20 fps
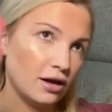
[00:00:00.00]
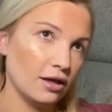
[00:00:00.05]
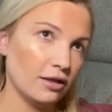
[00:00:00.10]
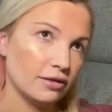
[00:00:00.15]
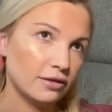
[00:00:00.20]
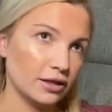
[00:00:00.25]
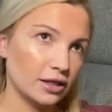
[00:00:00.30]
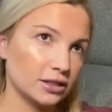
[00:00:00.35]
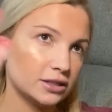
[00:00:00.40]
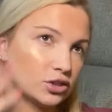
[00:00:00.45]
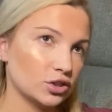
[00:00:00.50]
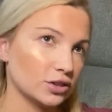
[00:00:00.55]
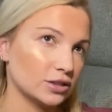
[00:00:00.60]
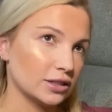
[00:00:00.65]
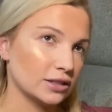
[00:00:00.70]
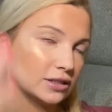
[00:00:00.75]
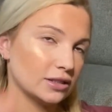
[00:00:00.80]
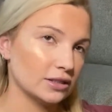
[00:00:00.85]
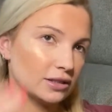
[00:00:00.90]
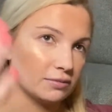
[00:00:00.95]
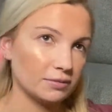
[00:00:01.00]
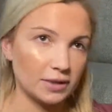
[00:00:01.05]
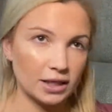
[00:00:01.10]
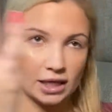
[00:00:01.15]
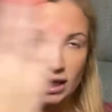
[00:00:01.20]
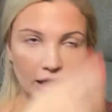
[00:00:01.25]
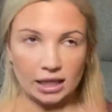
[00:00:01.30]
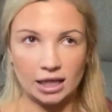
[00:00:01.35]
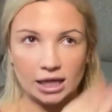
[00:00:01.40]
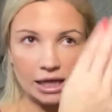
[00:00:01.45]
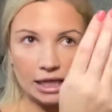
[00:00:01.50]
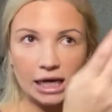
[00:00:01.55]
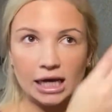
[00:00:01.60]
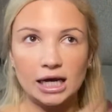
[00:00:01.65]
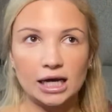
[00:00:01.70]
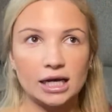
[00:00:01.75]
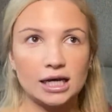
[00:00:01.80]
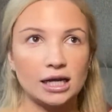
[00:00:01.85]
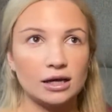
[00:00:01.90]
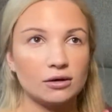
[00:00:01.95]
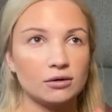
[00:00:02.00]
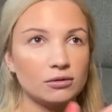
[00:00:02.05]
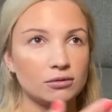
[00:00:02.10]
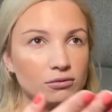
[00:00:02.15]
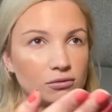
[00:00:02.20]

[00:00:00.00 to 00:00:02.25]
This just isn't something that I